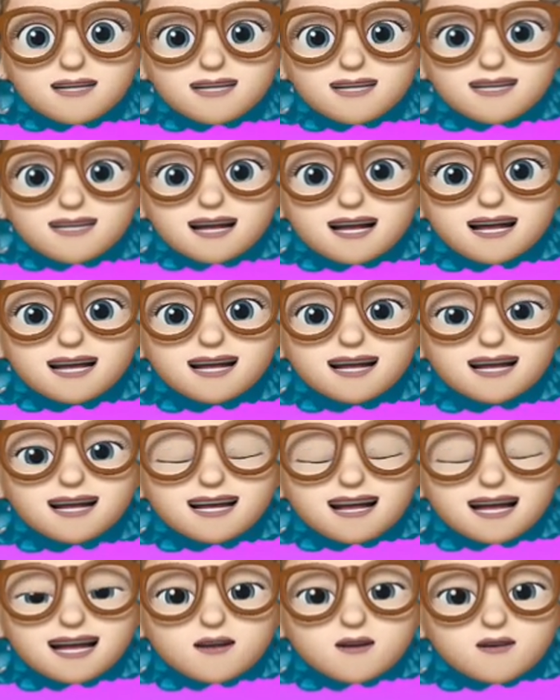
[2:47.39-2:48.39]
society
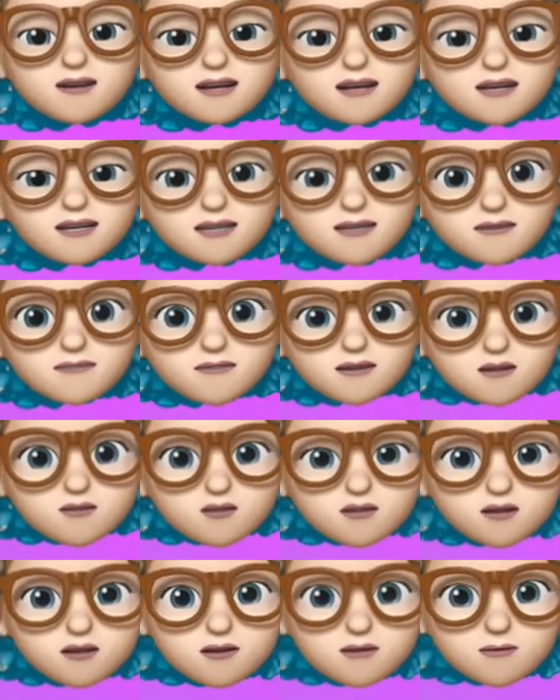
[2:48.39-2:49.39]
now and in the
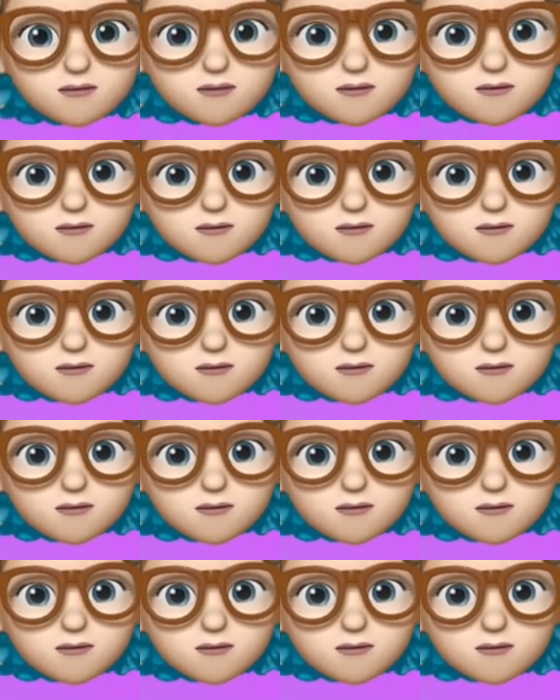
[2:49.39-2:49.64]
future.